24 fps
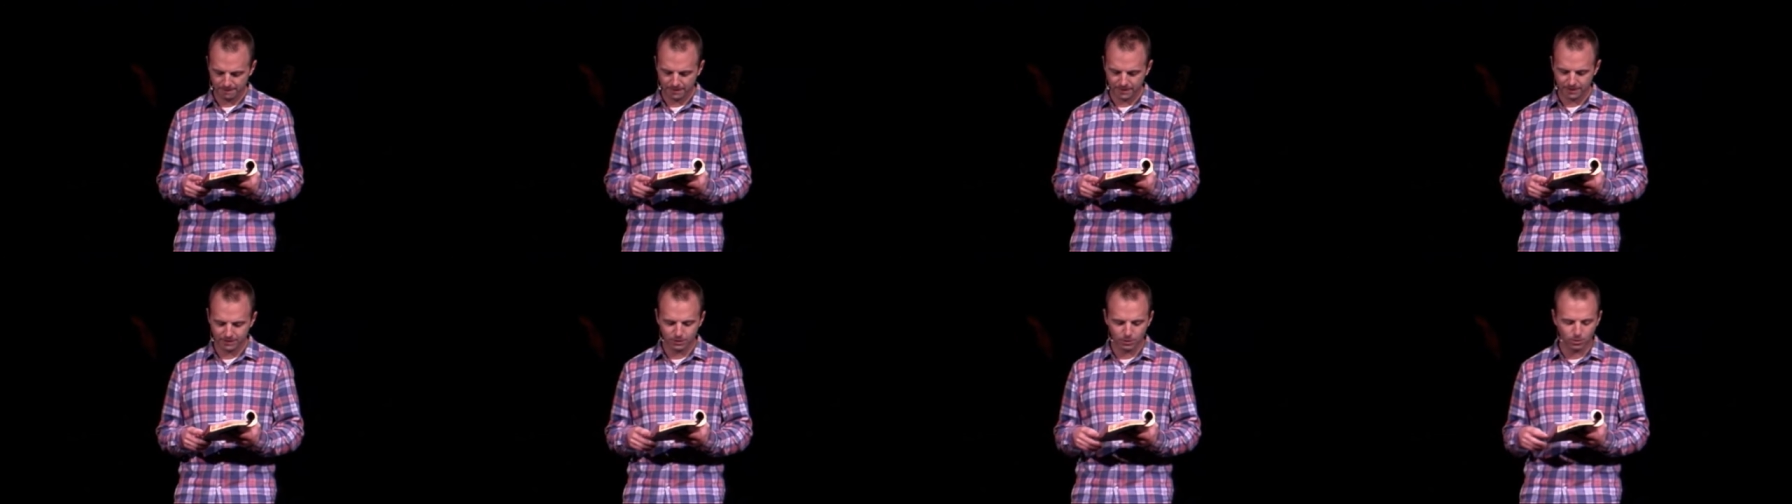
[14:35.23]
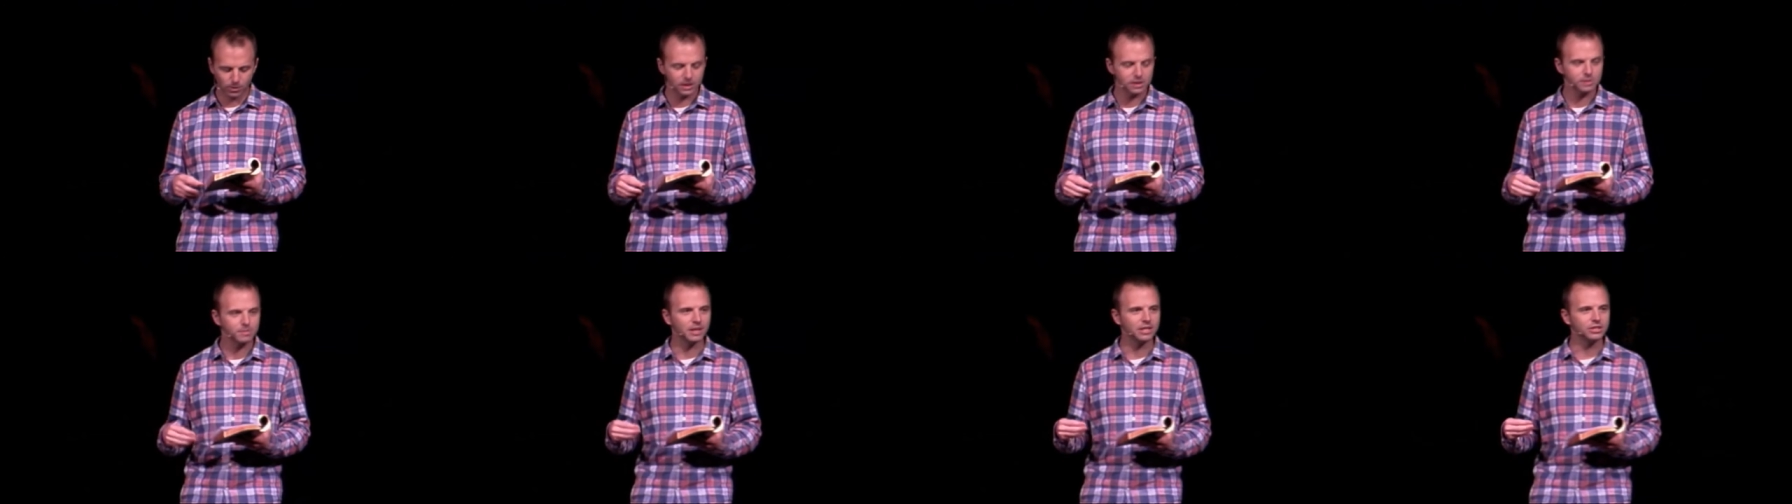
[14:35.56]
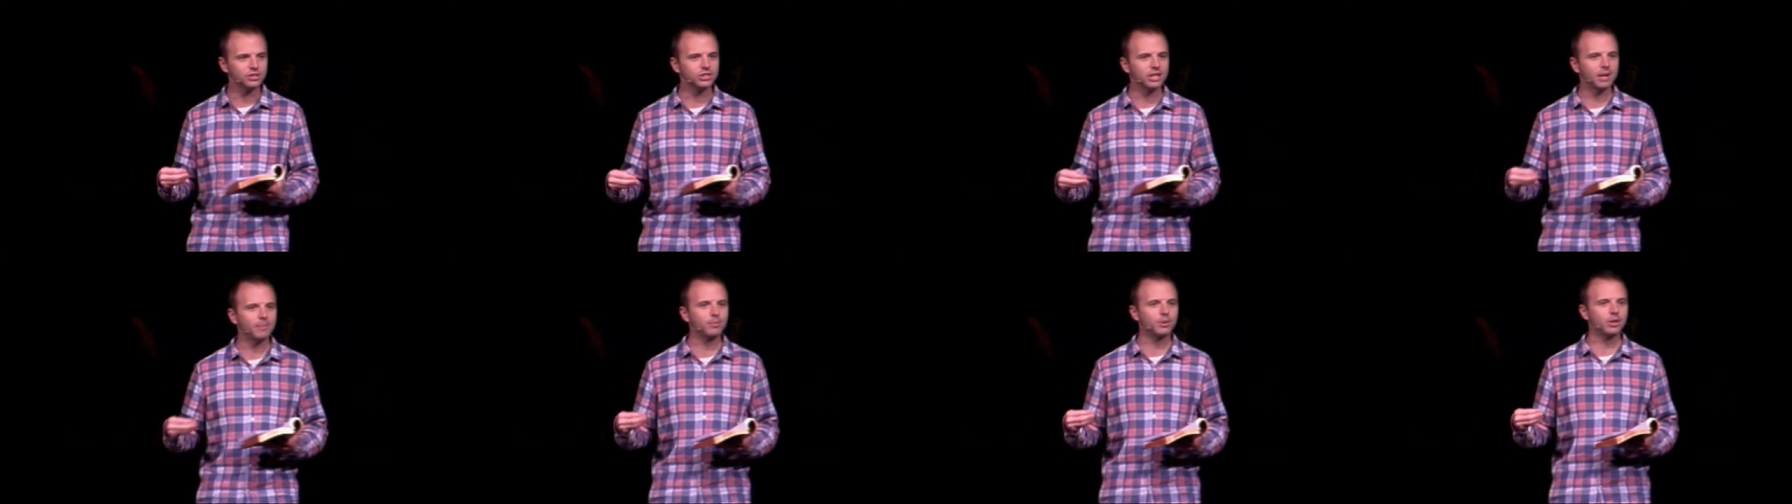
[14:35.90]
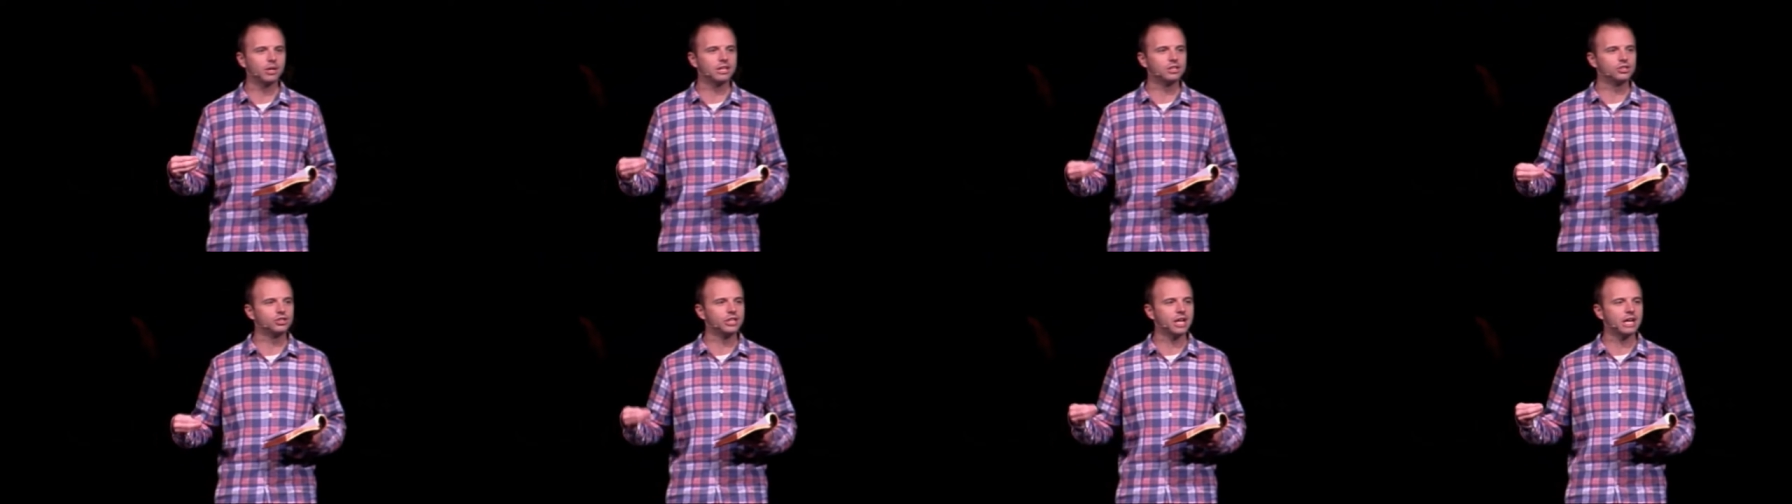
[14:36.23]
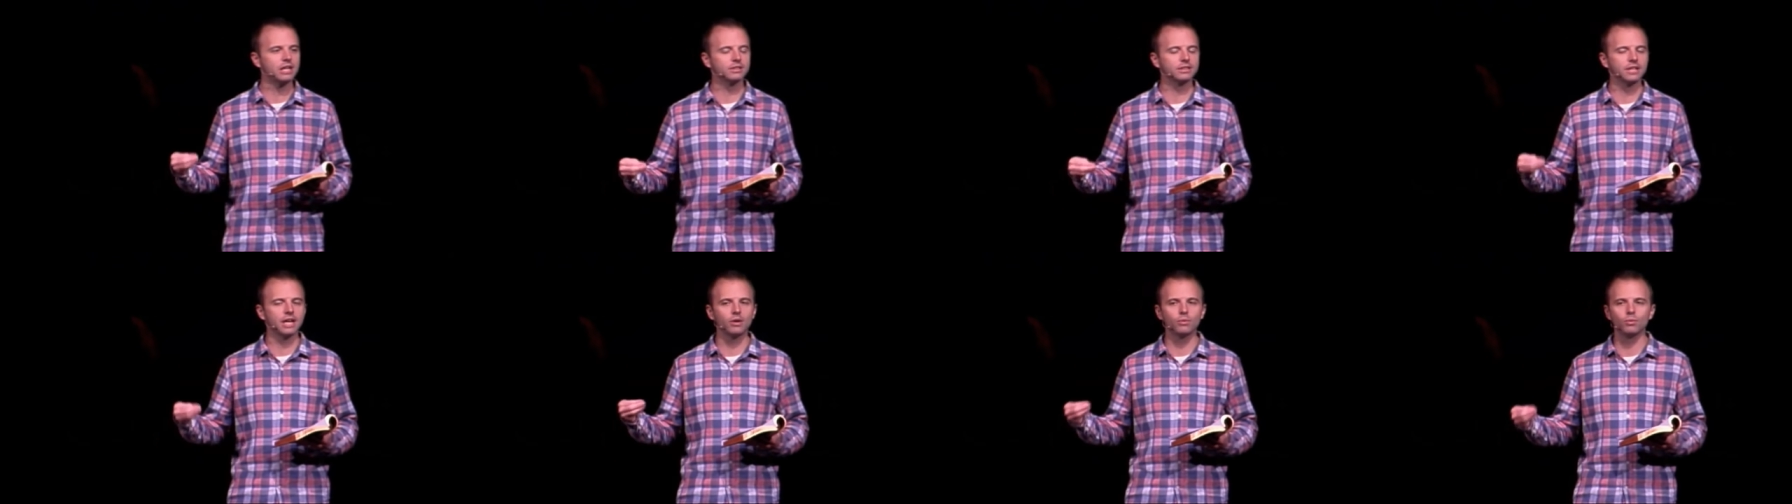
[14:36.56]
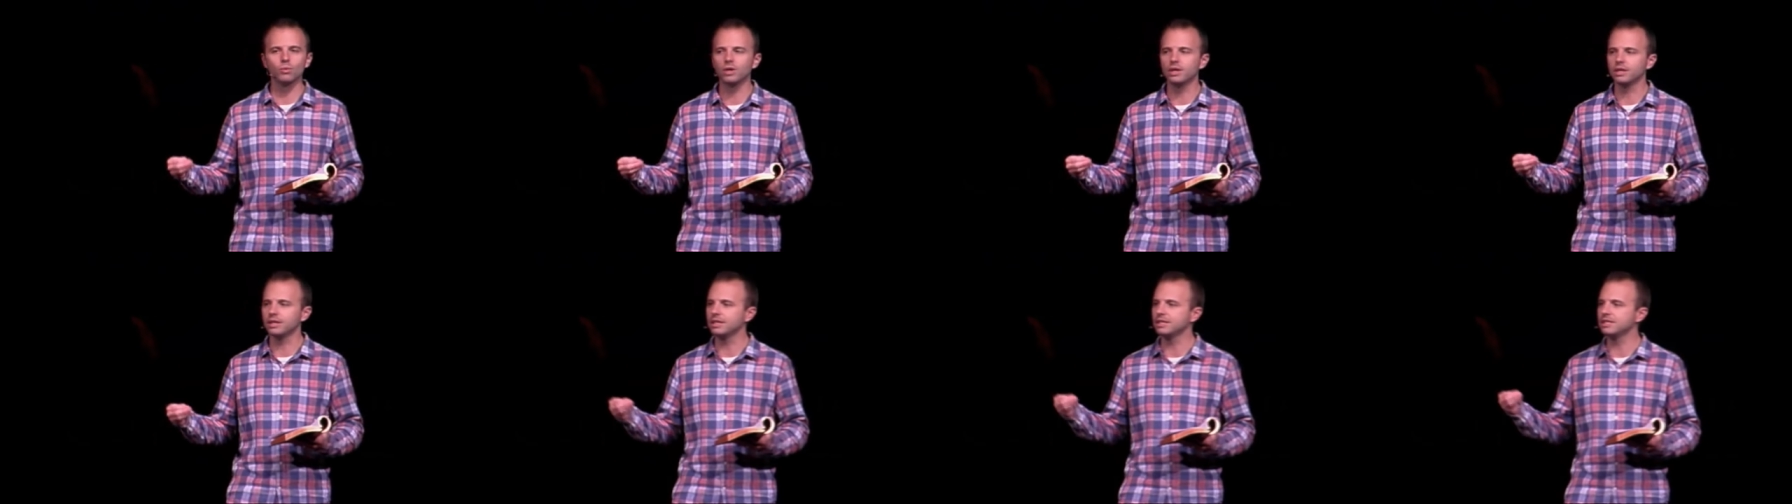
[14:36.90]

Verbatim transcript: The Lord is my shepherd, I shall not want.